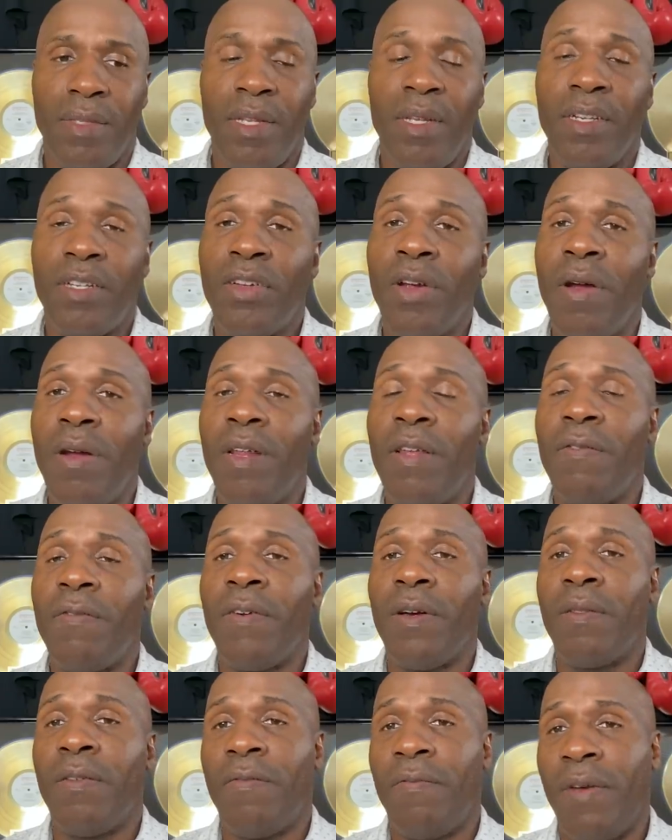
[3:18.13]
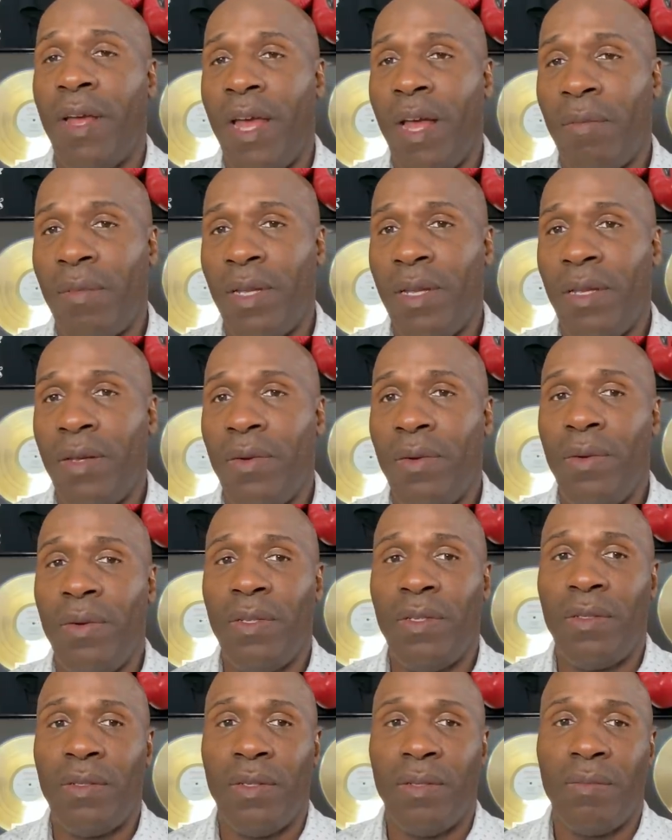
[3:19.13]
attorney for the family who
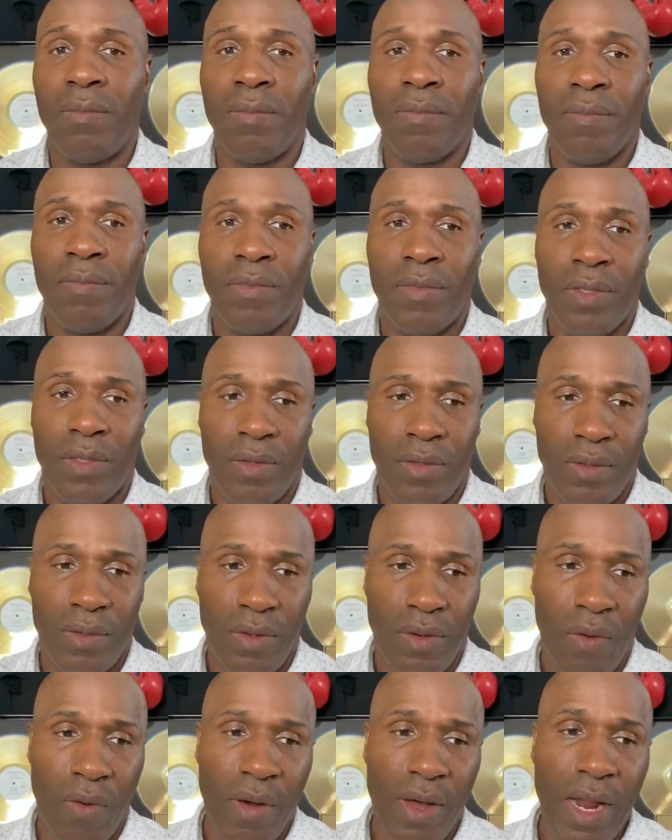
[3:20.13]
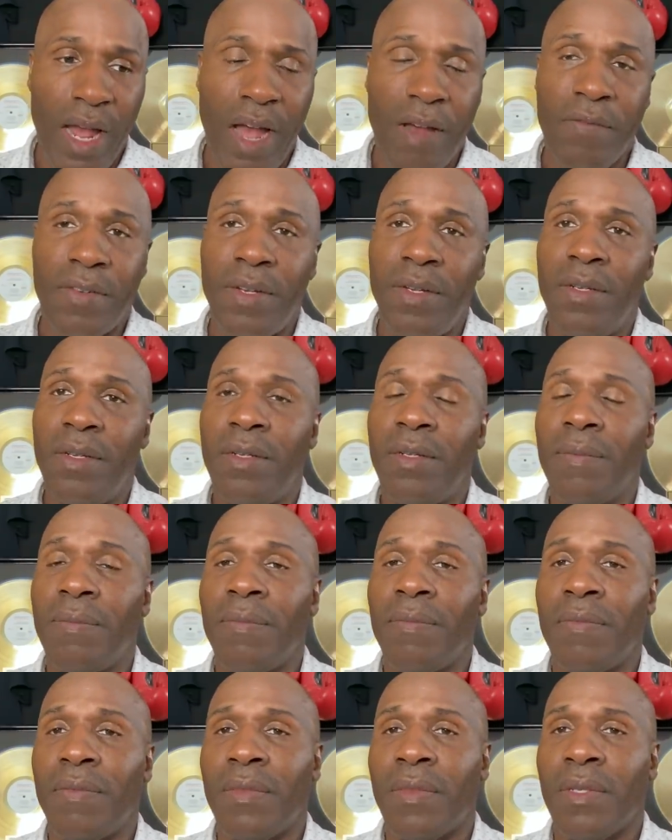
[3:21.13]
was going after,
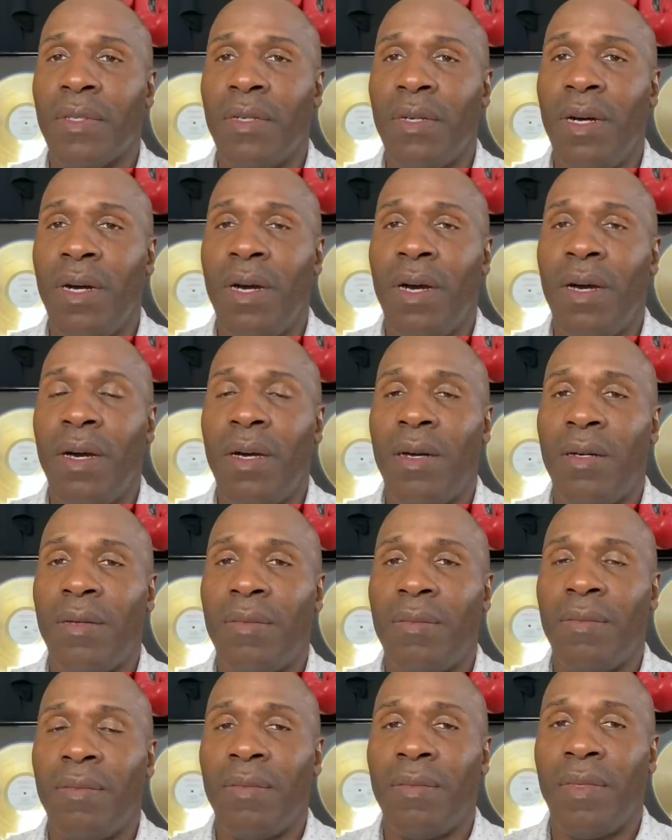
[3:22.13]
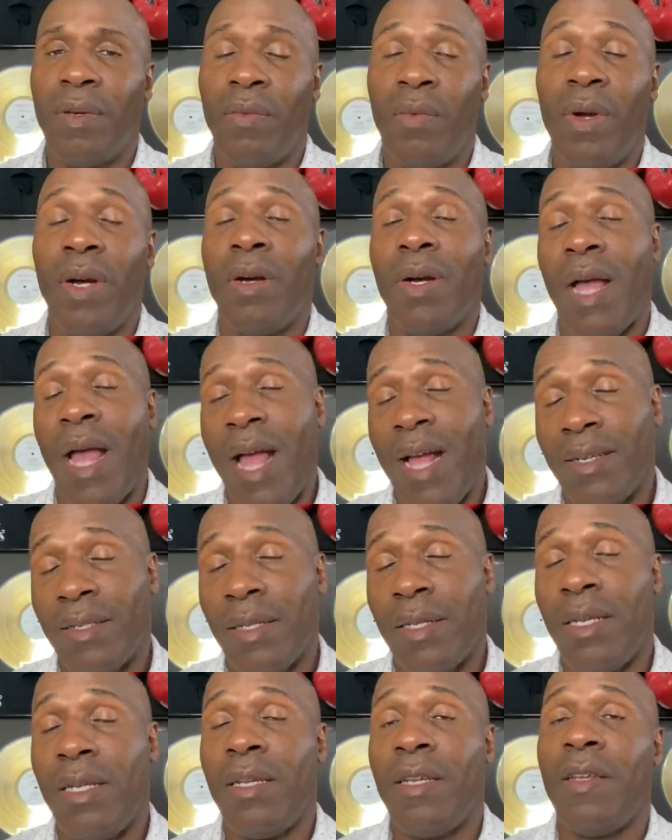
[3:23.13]
well,
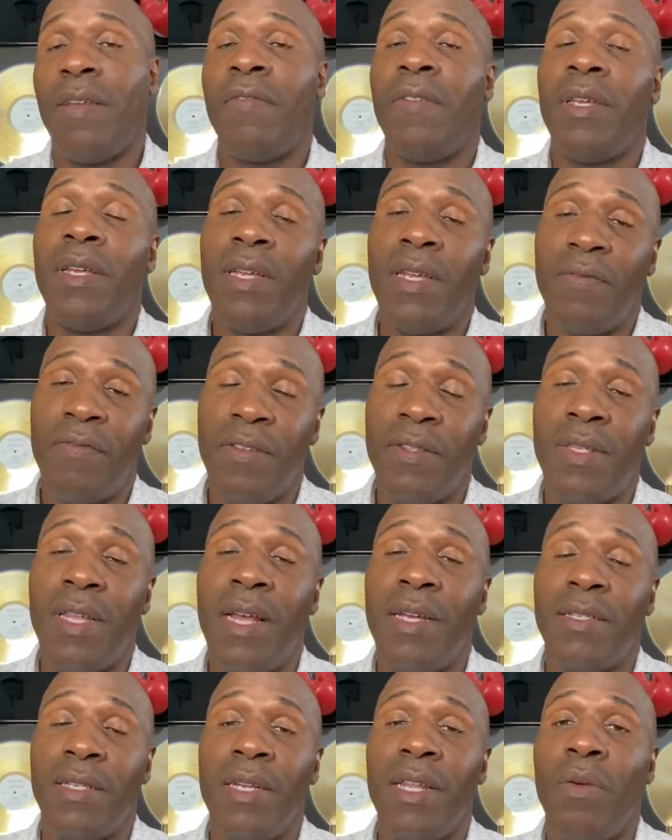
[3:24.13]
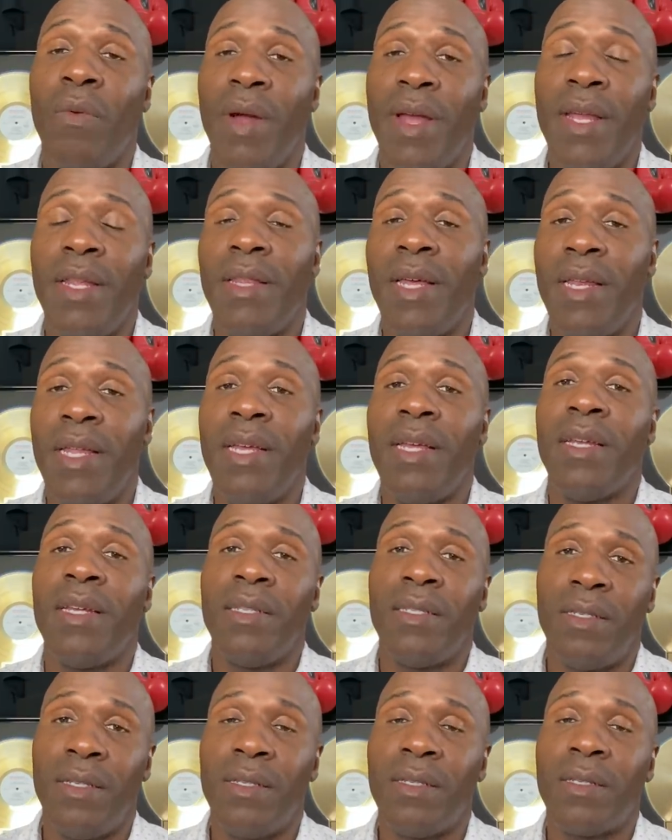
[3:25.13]
actually, if there's any way that he can
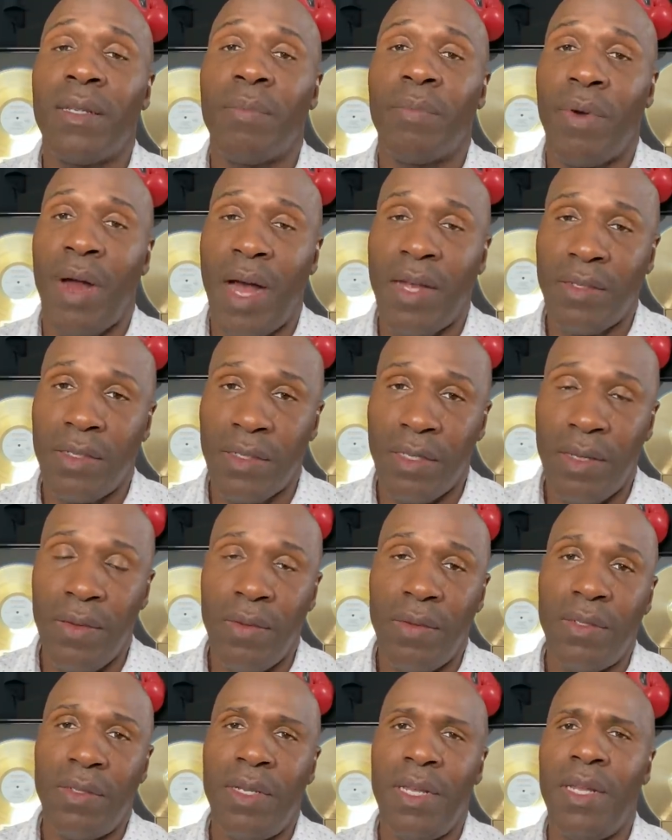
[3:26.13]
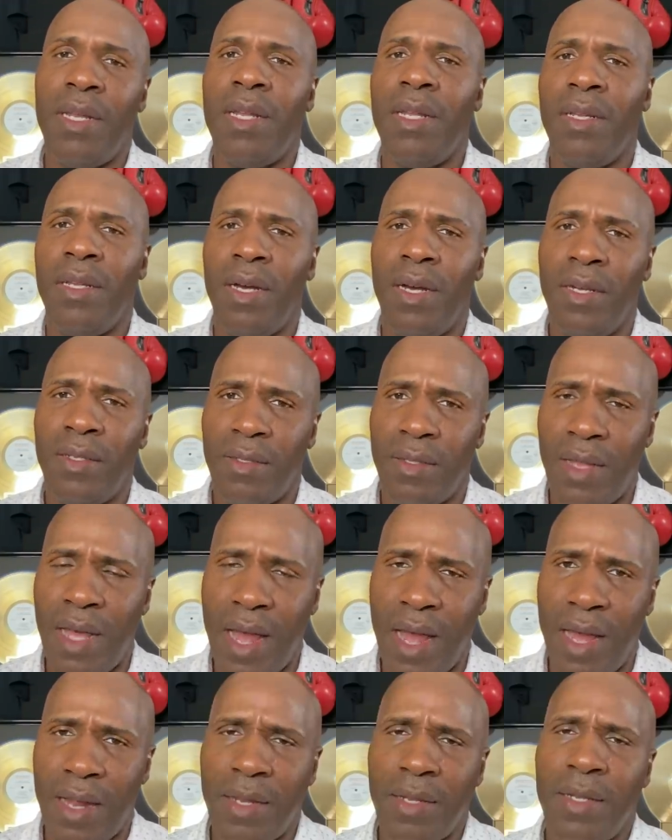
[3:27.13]
assist the prosecutors, then he does
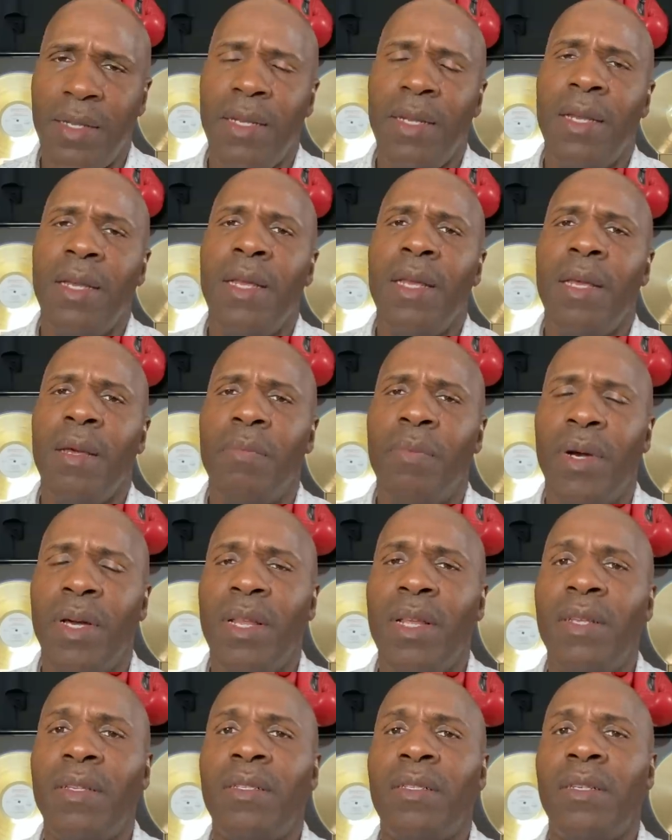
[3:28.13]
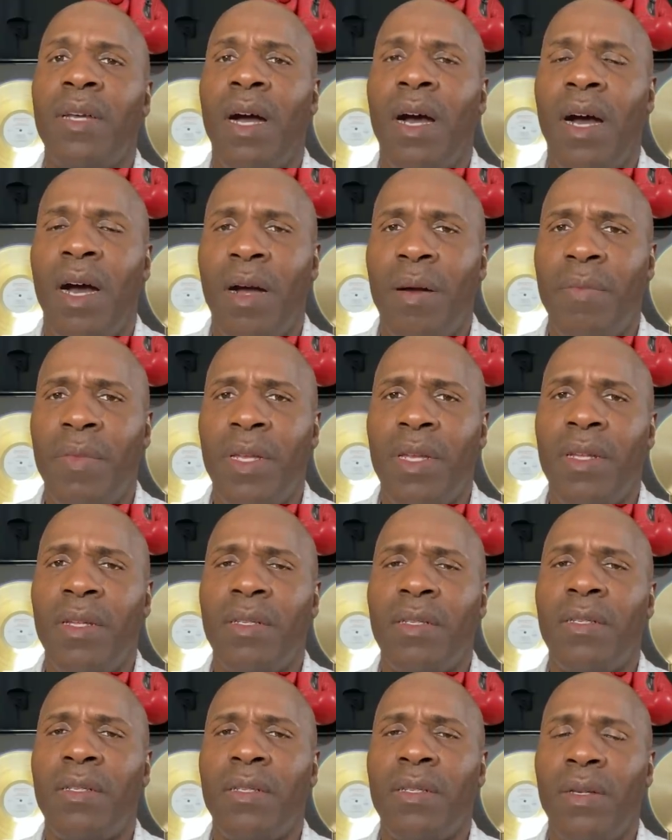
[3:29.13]
that. But his job
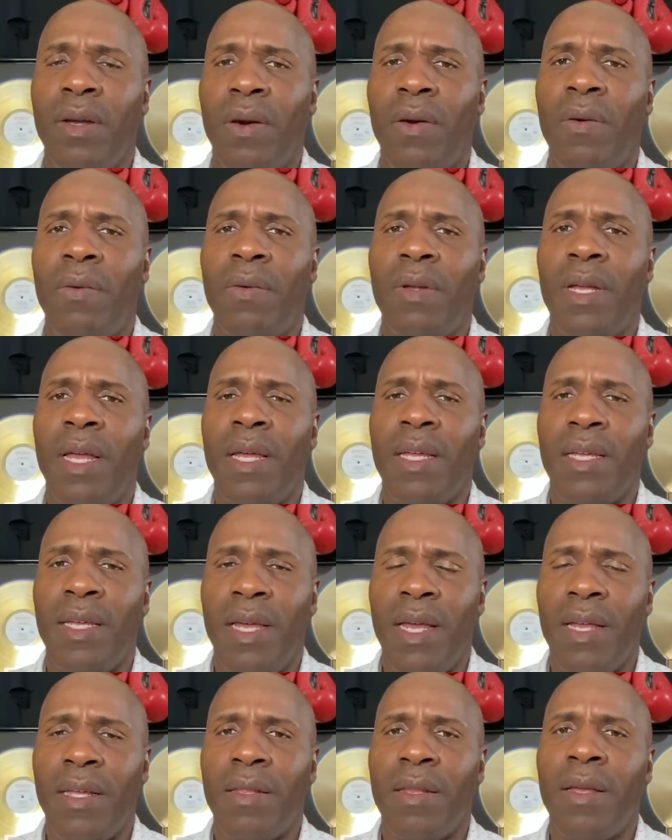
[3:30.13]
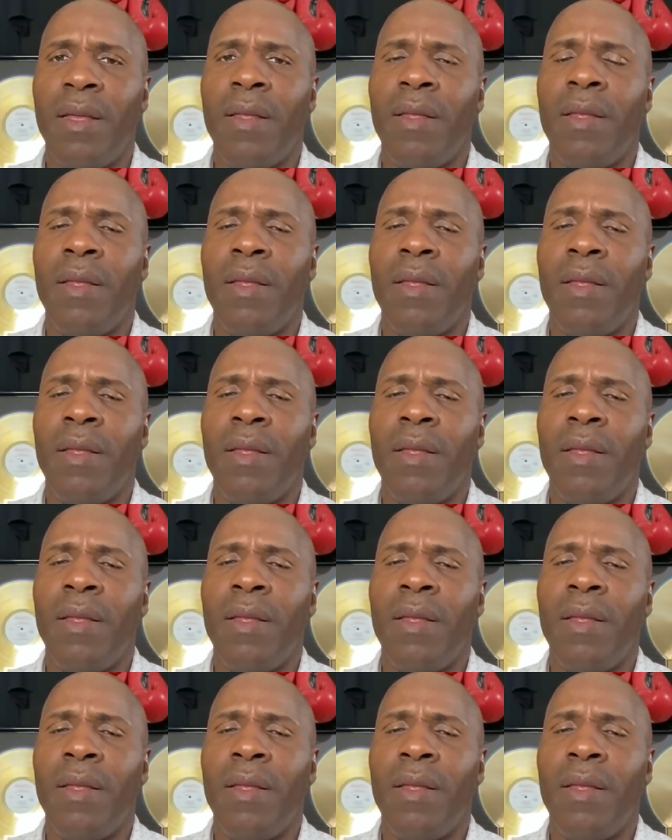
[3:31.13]
is to go and get